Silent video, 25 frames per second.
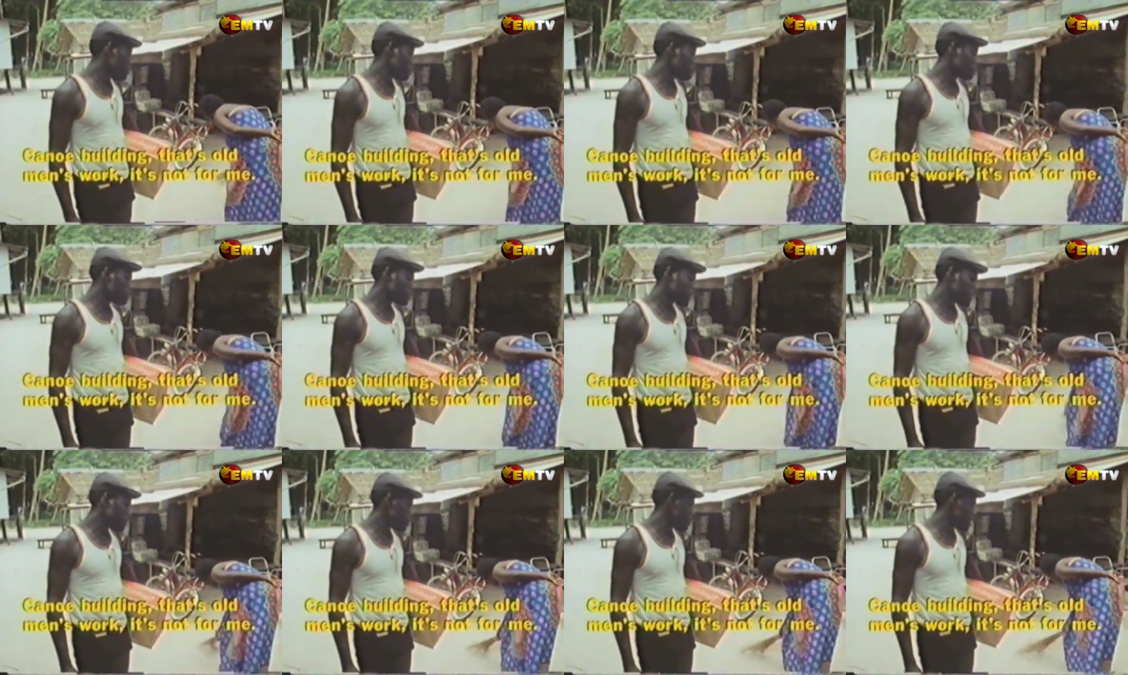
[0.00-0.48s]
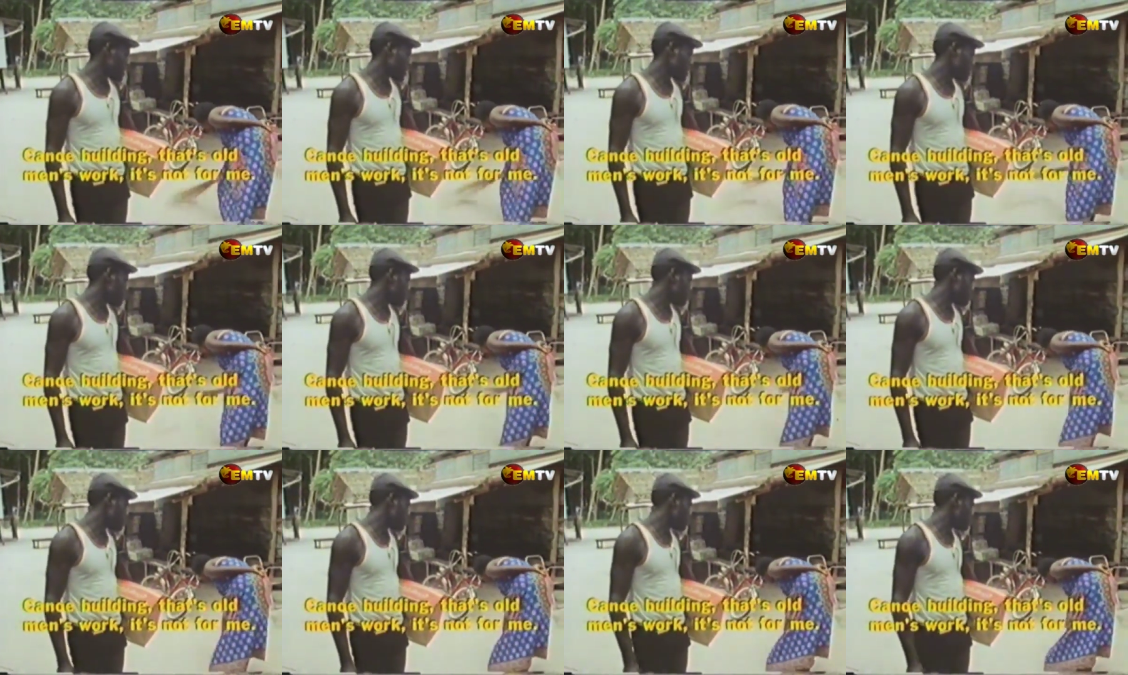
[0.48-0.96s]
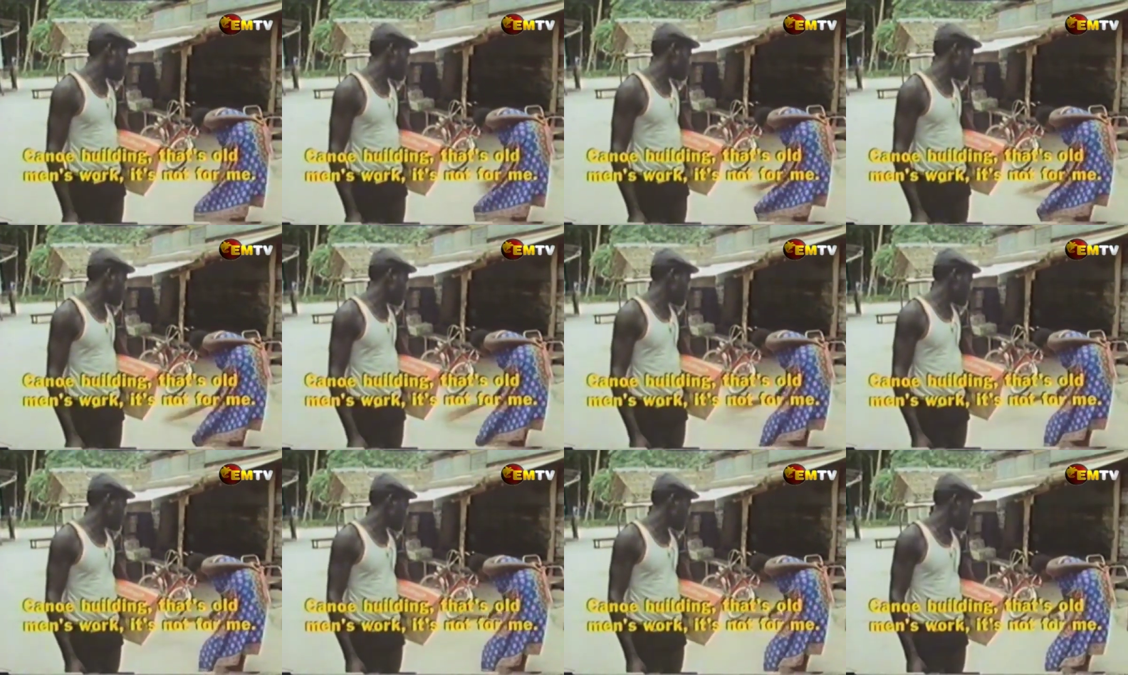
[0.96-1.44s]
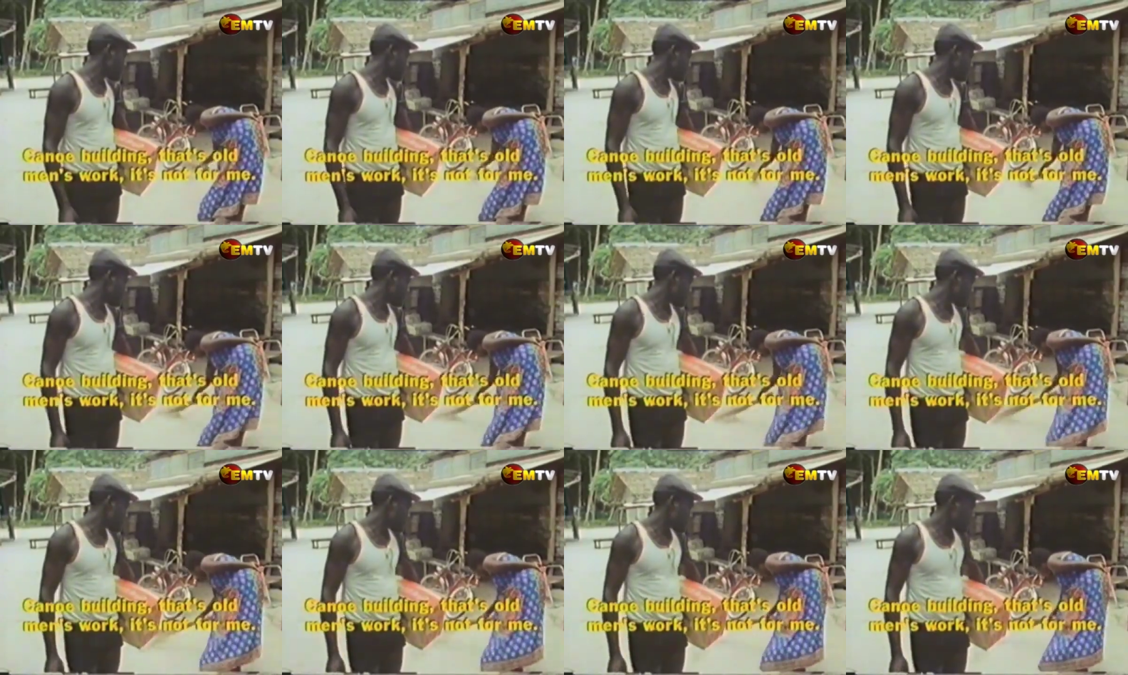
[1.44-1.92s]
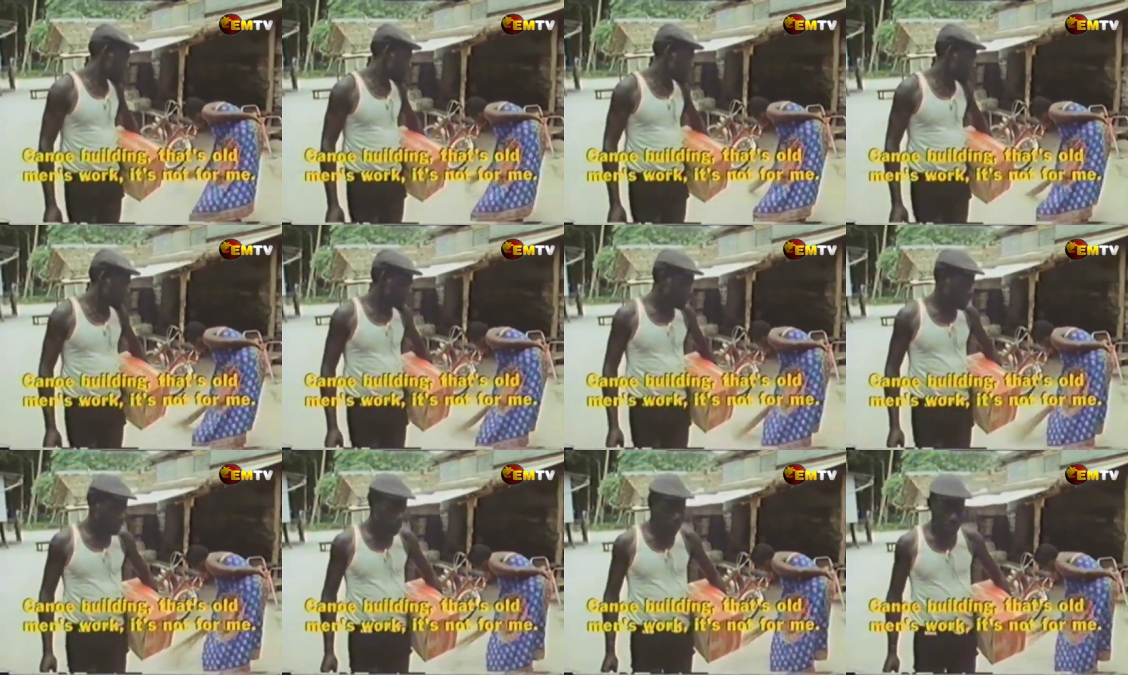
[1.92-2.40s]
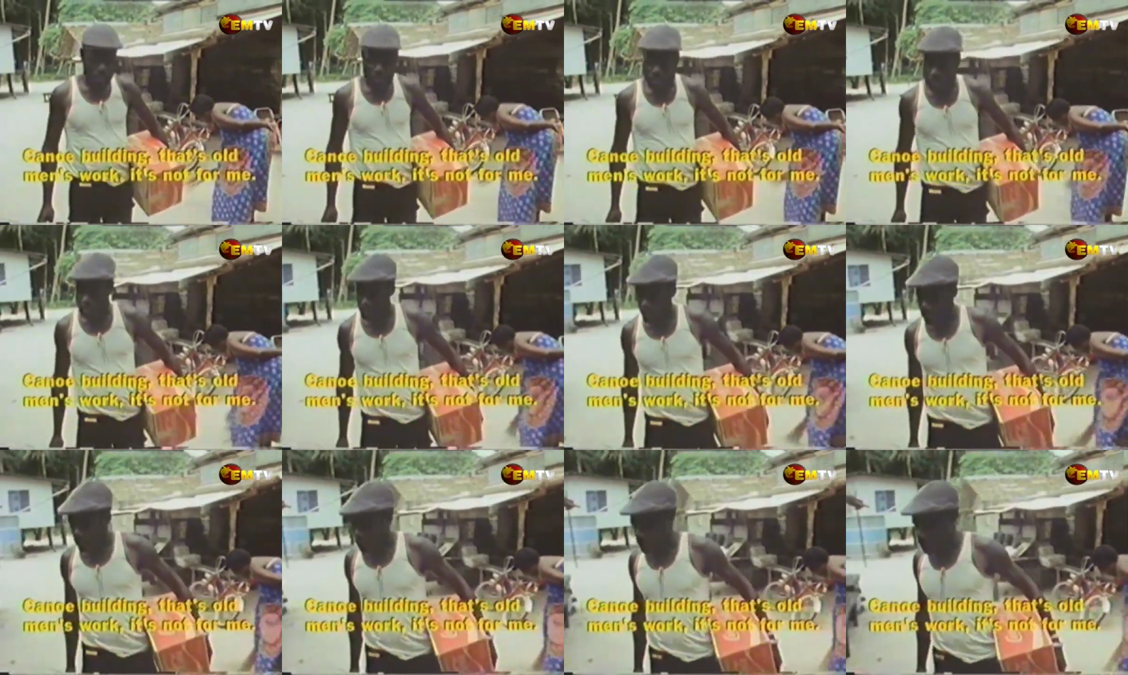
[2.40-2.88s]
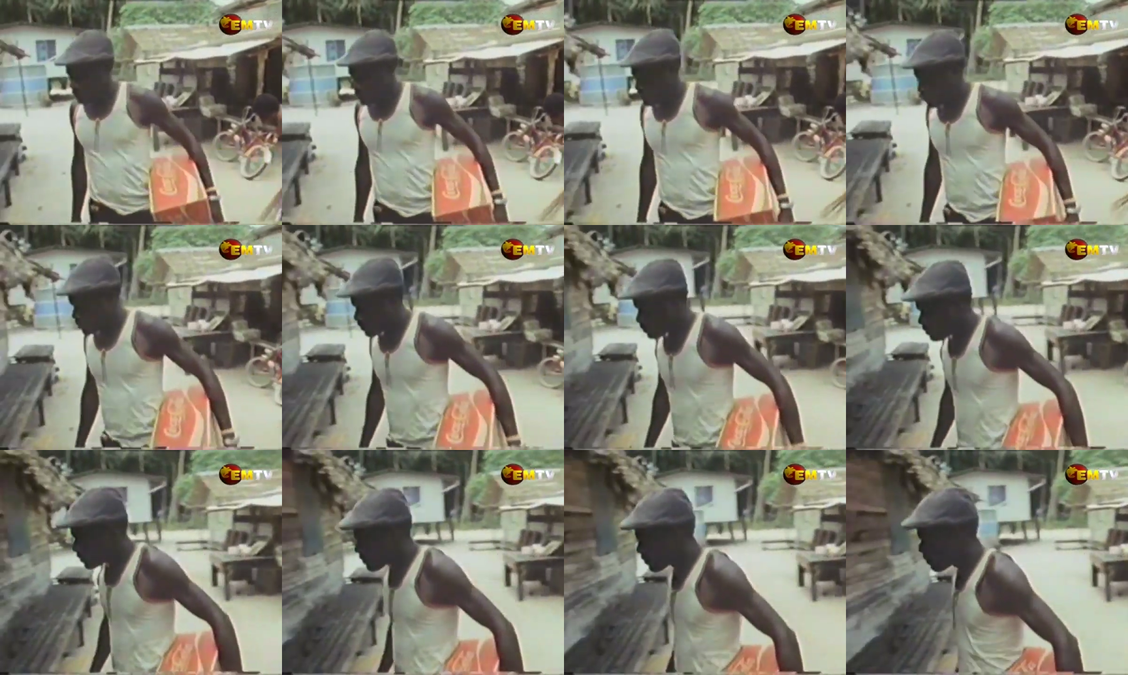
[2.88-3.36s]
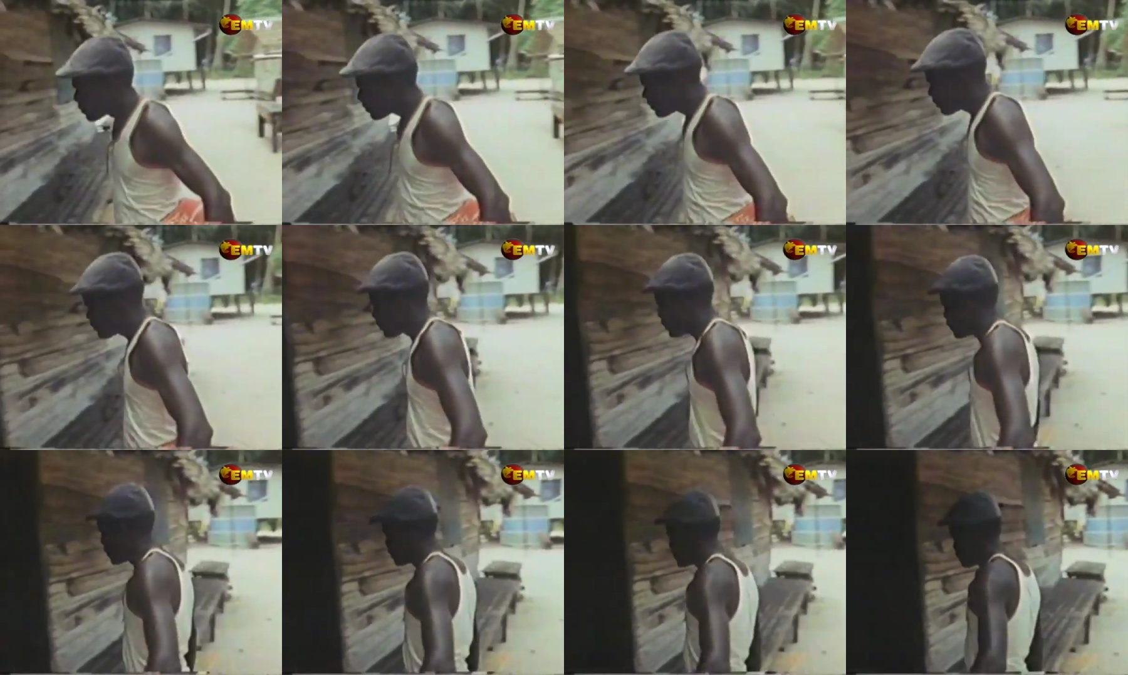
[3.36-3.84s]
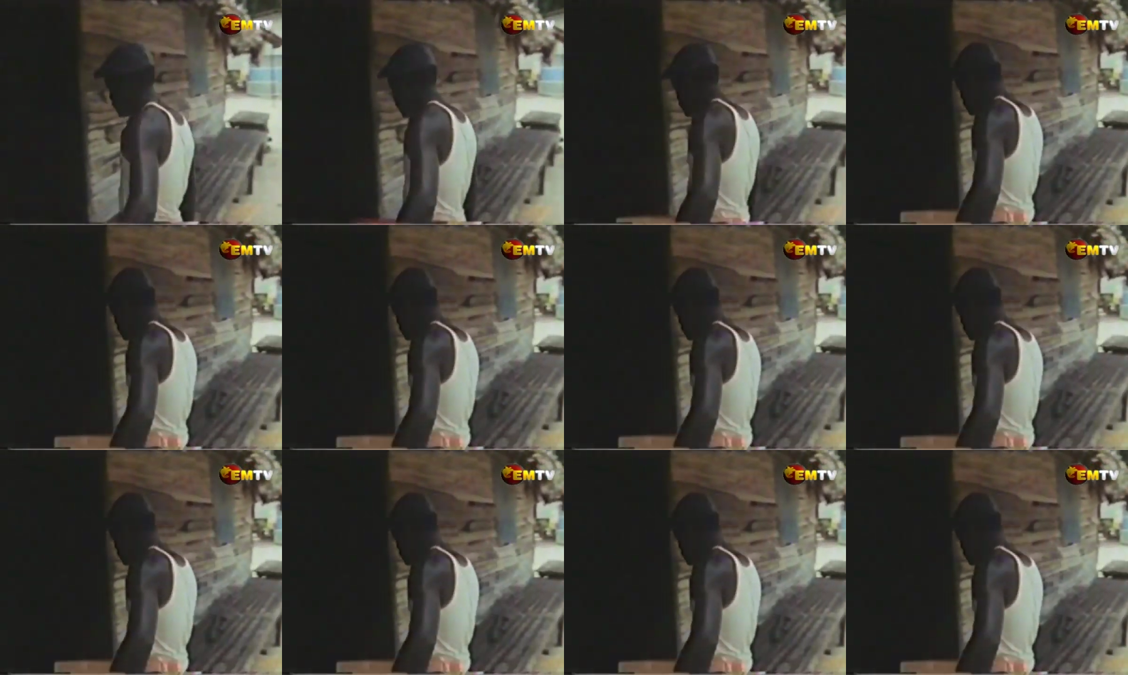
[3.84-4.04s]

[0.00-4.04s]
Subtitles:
(no speaker visible)